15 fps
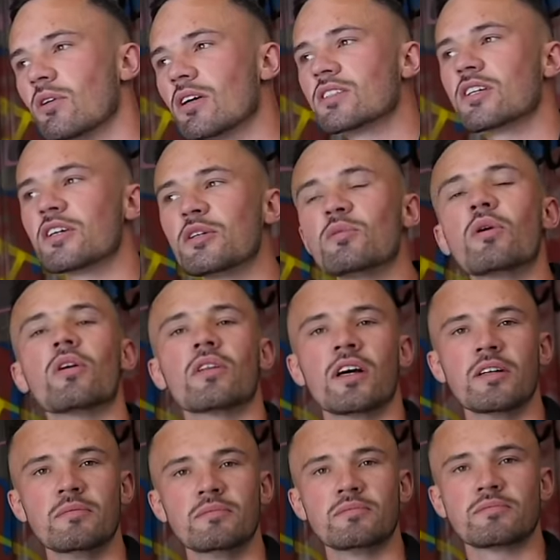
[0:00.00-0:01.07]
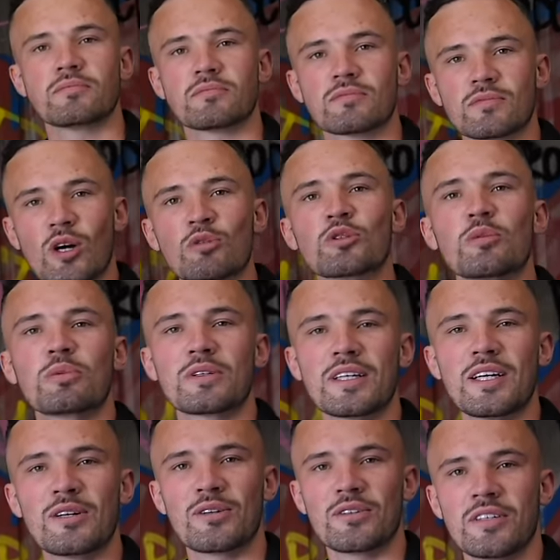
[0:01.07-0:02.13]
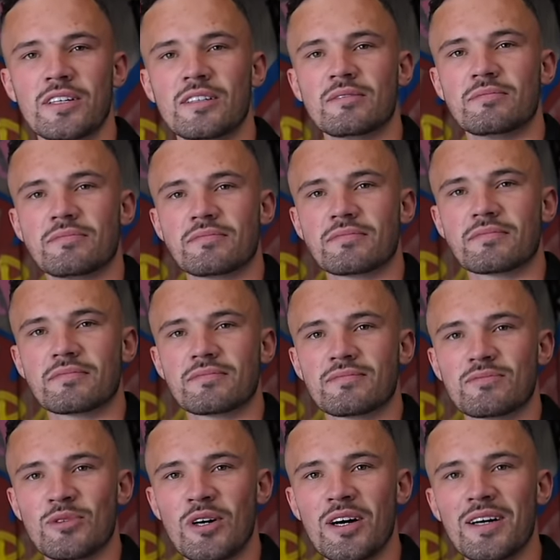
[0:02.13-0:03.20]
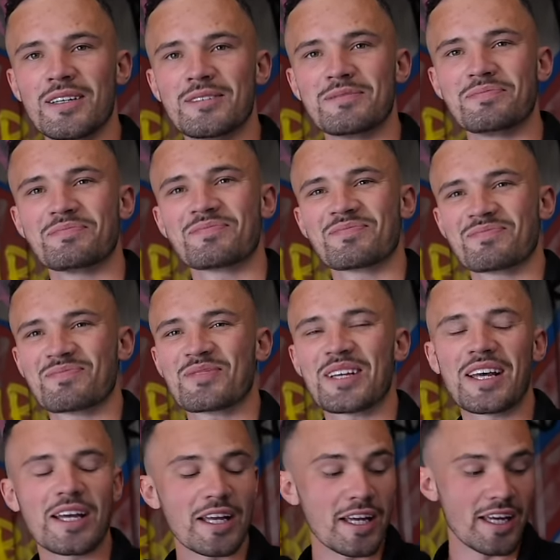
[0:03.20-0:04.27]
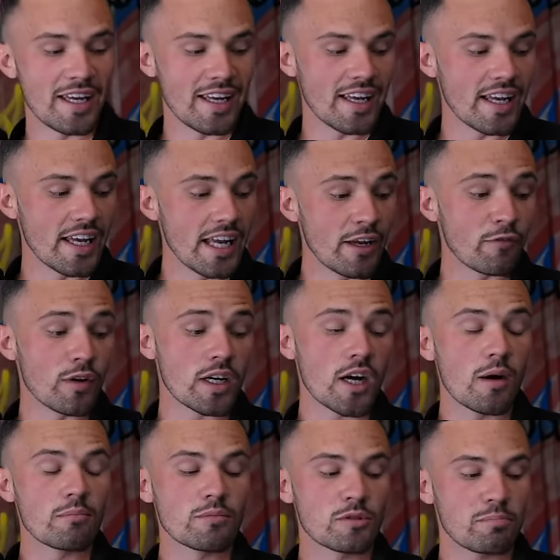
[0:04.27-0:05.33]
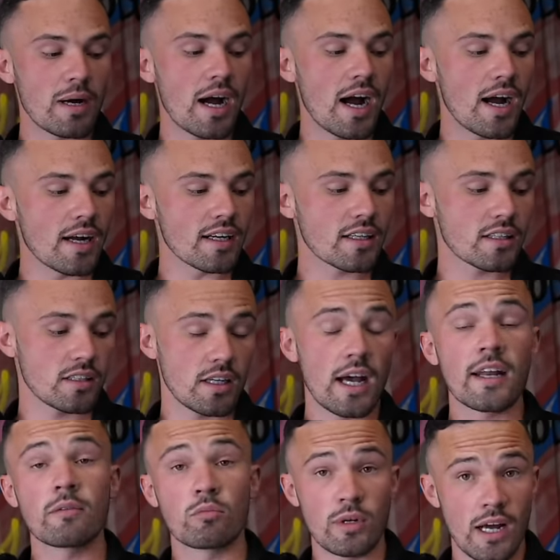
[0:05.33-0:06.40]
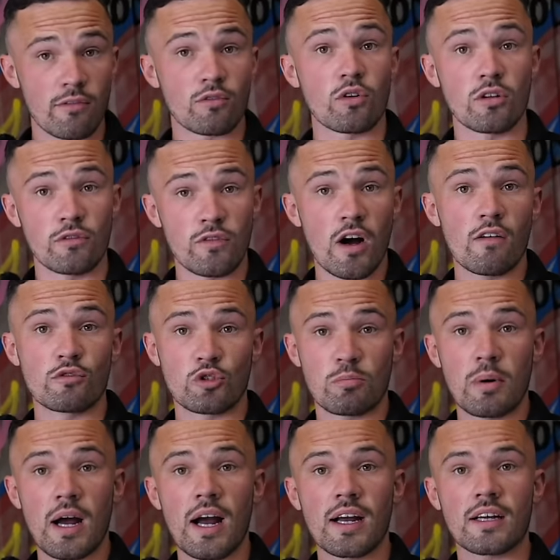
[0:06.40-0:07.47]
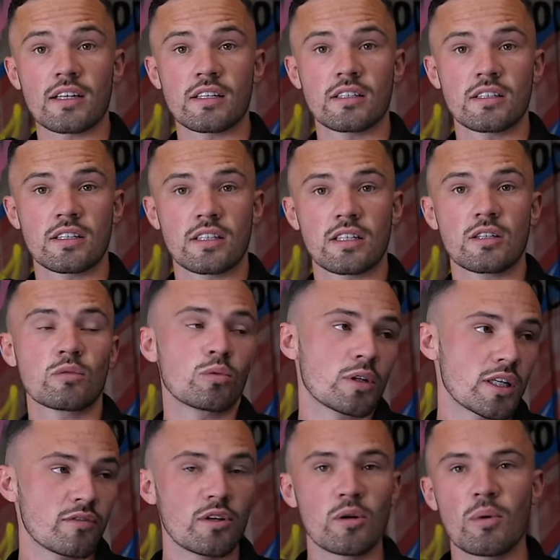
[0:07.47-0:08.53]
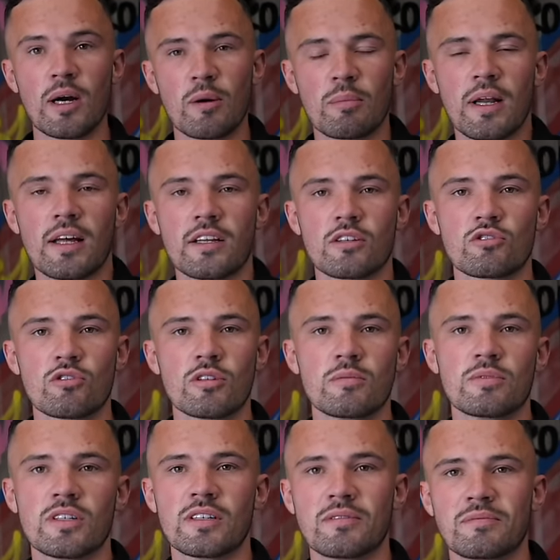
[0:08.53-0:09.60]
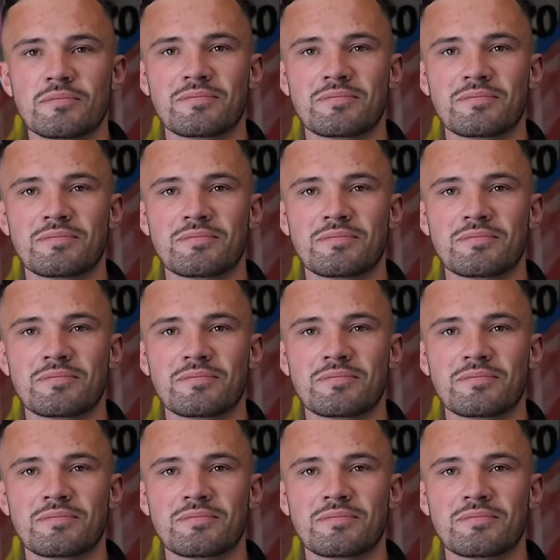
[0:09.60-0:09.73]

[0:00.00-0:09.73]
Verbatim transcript: Well, I'll tell you what then, I'll double deal on you, right? If it comes back and we have got the five hundred back, we'll give it away on Planet of Dreams then.